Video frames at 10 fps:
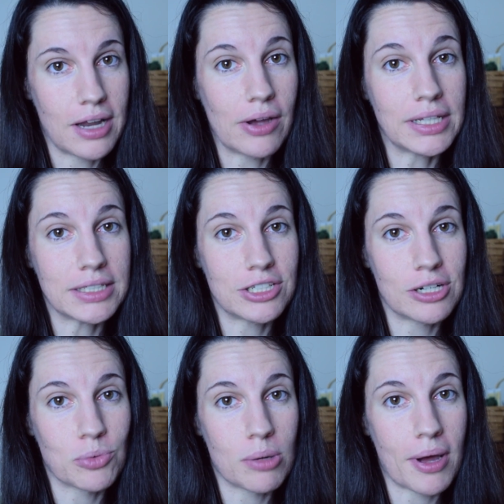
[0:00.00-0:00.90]
Now I'd like to
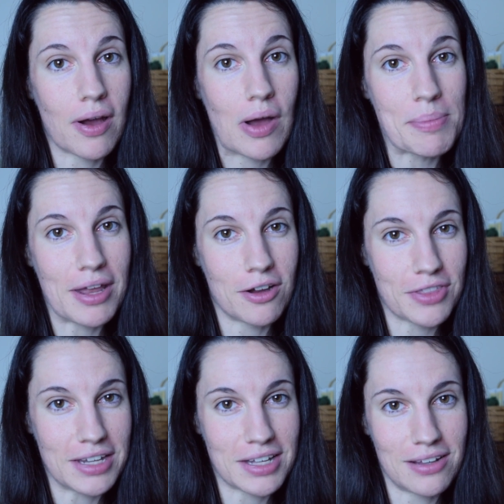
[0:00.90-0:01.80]
share more about how I paid off
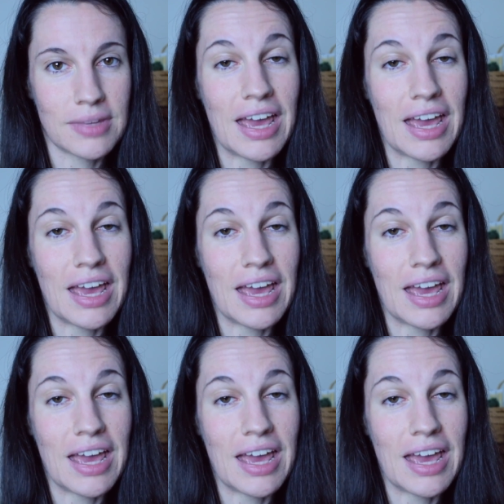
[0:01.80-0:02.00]
that debt.